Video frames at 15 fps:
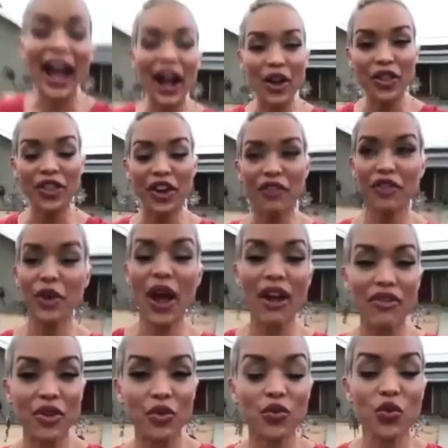out there if you
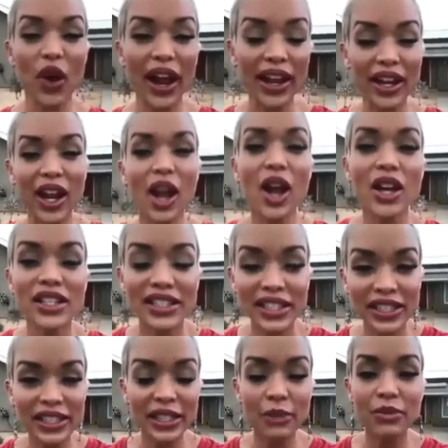have the right
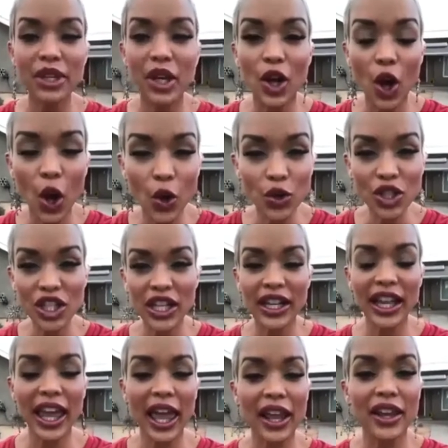systems and
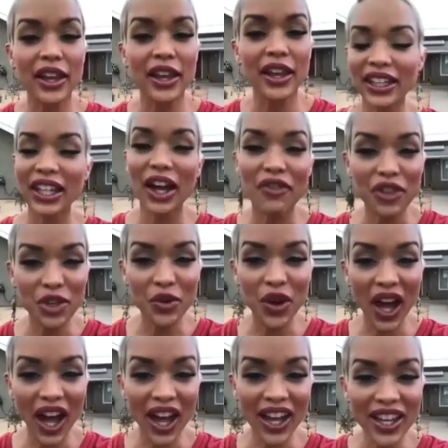coaching. And I love you
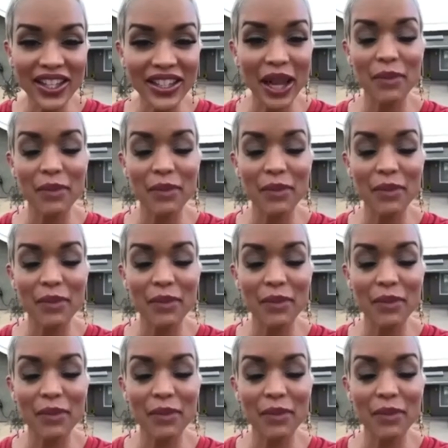guys.